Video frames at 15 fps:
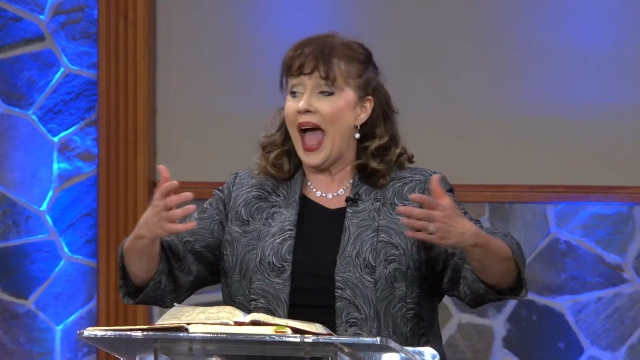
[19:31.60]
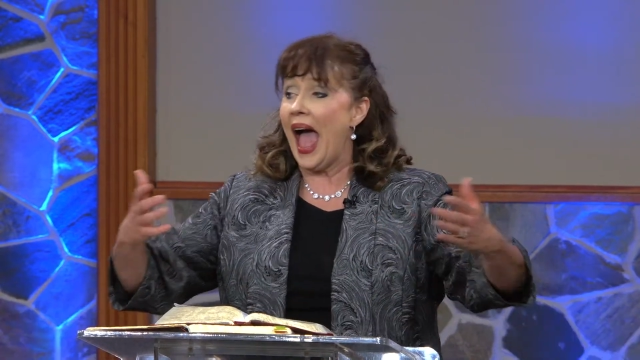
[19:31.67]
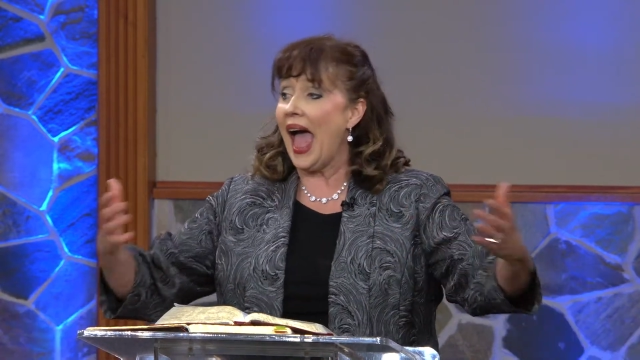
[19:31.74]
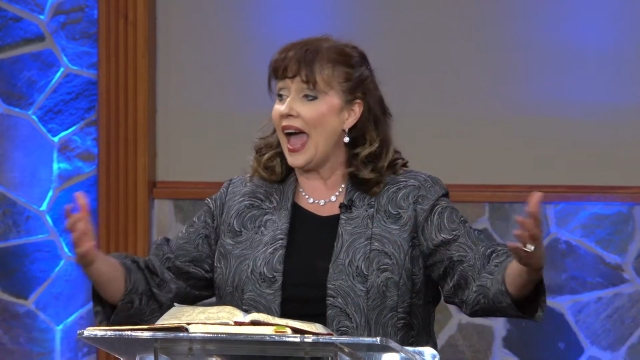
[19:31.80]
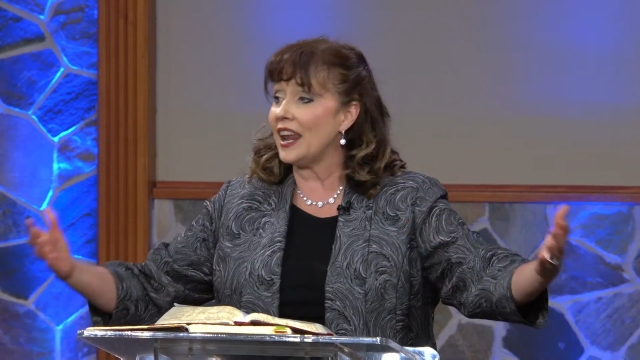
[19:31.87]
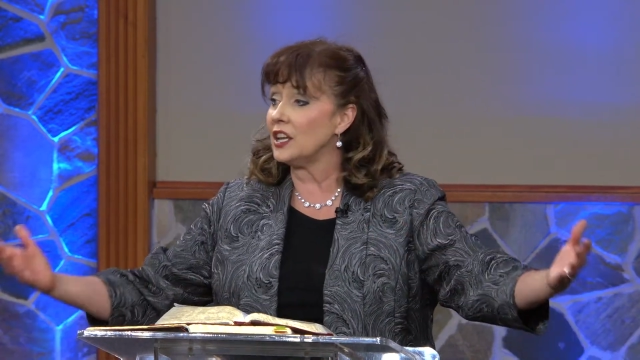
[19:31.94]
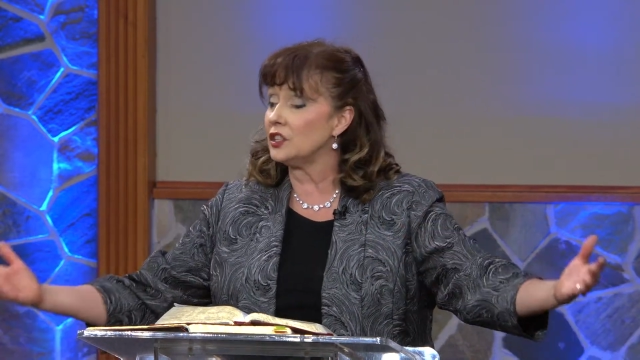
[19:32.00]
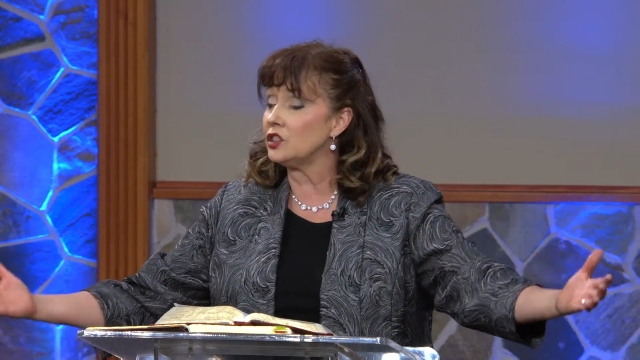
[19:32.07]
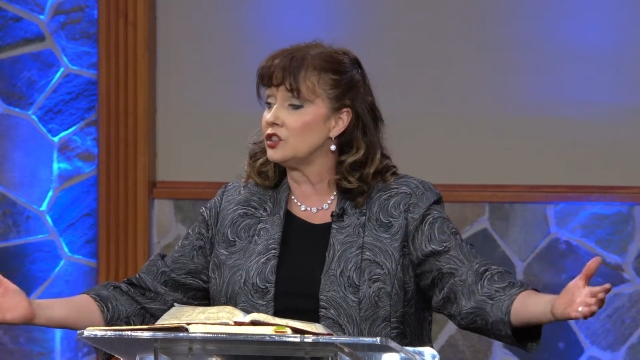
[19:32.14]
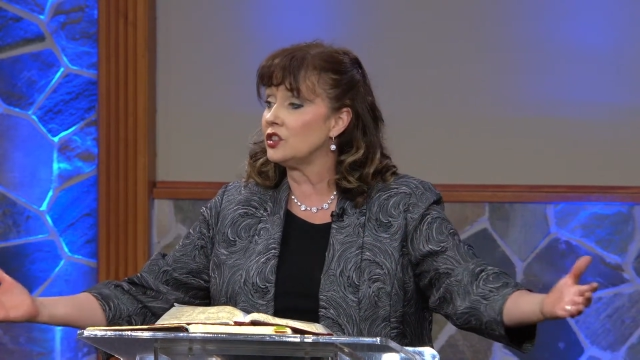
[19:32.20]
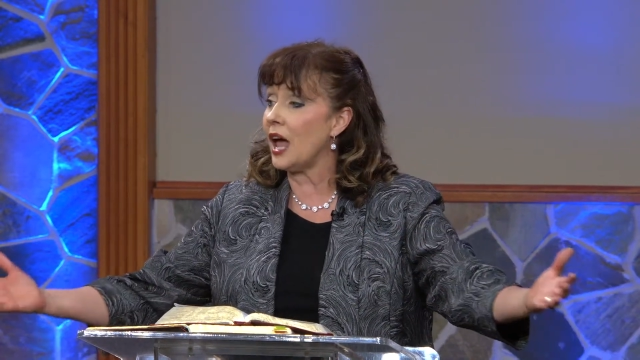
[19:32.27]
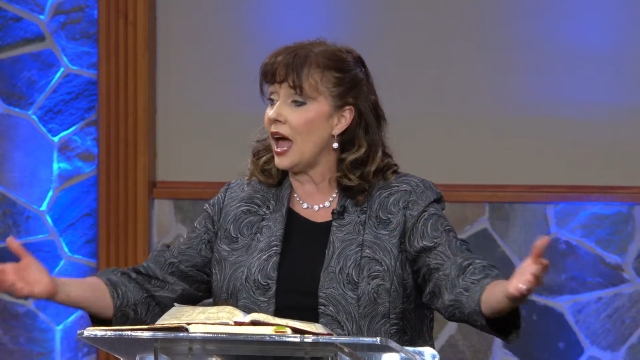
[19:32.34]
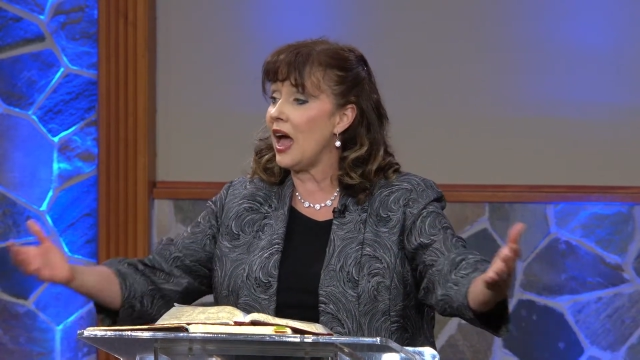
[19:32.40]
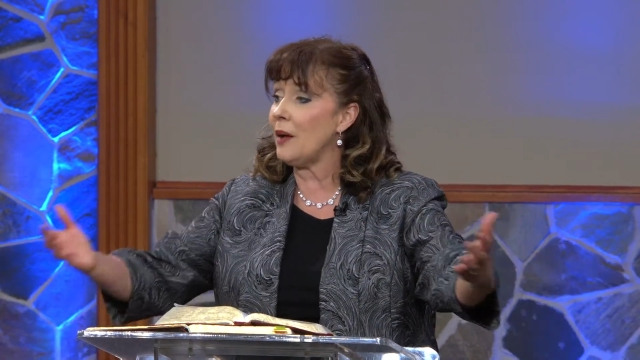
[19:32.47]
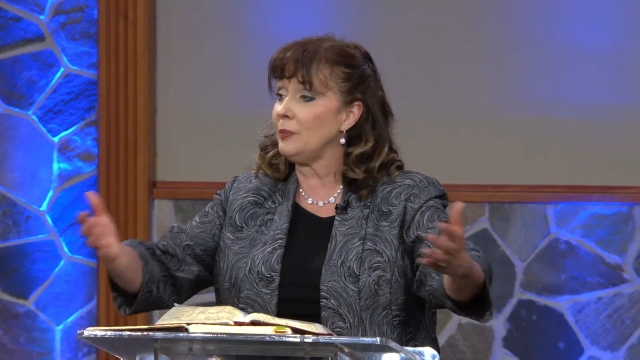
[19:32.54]
and
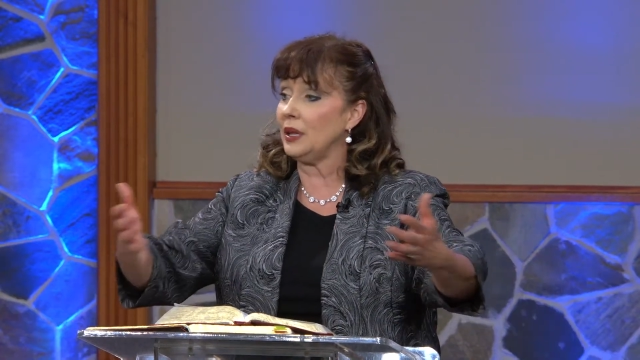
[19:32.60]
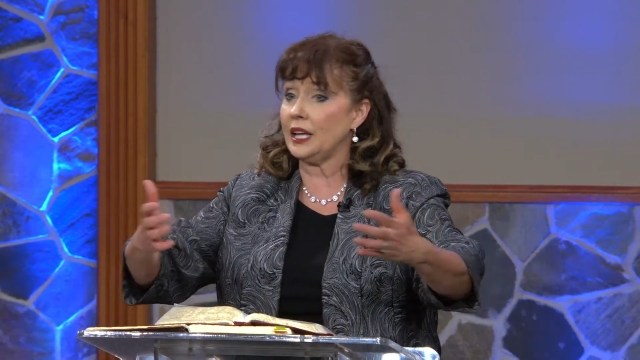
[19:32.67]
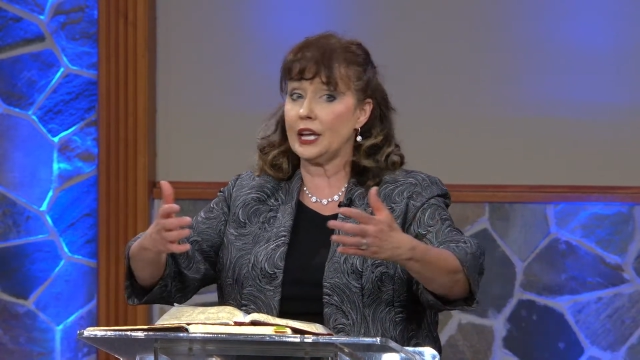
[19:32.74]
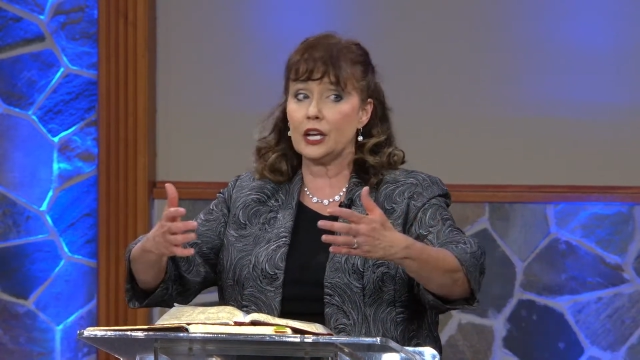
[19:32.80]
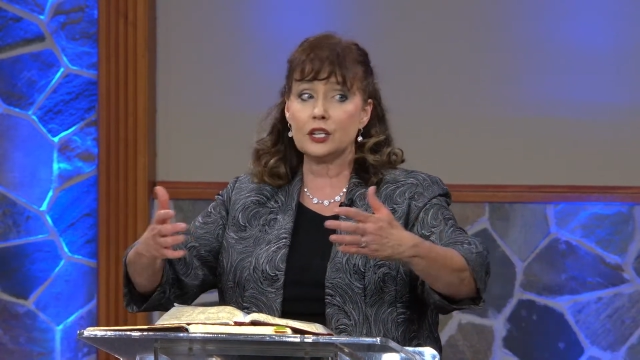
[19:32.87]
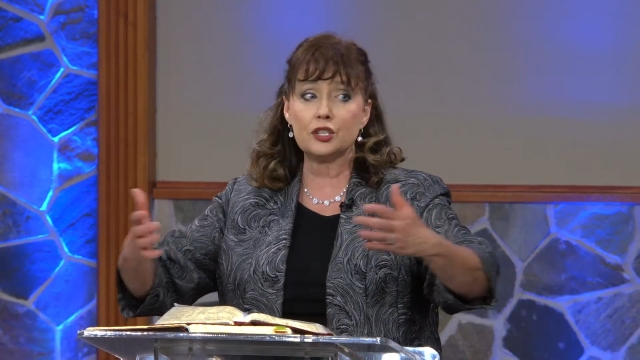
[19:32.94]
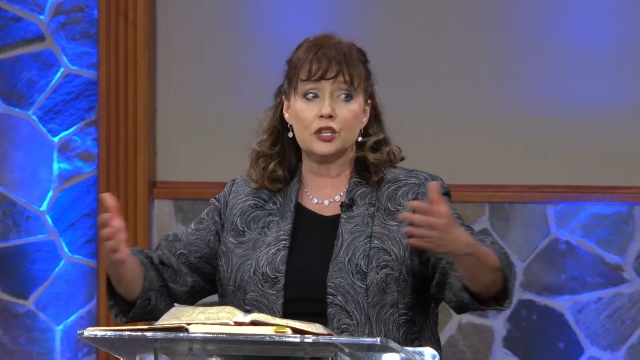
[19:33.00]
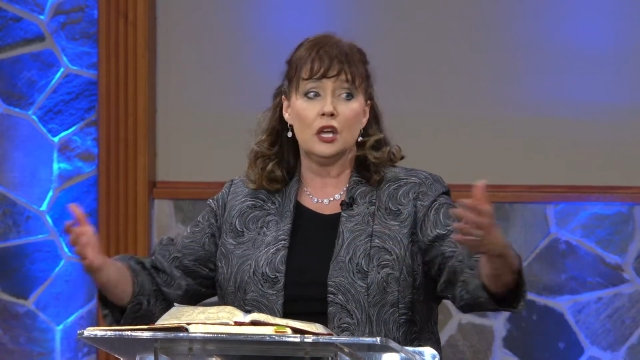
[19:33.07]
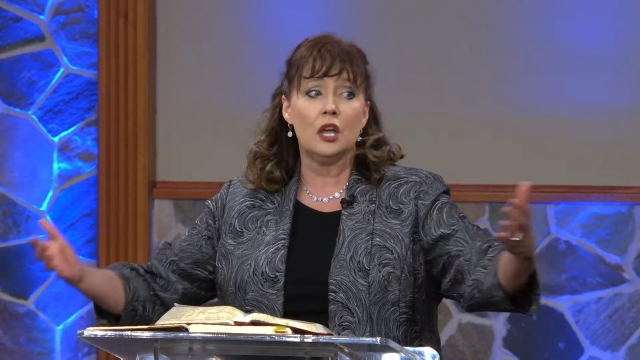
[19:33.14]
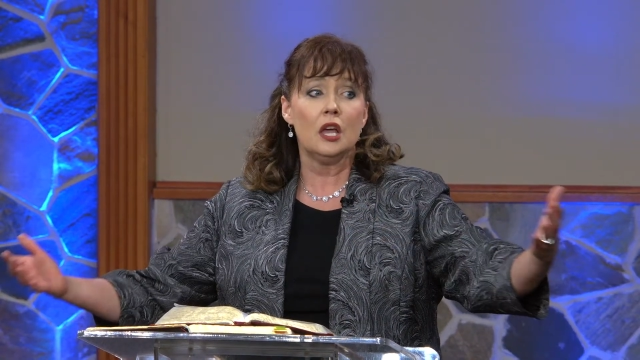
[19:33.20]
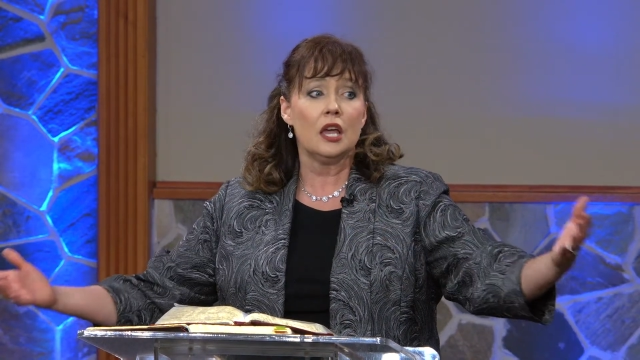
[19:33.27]
establish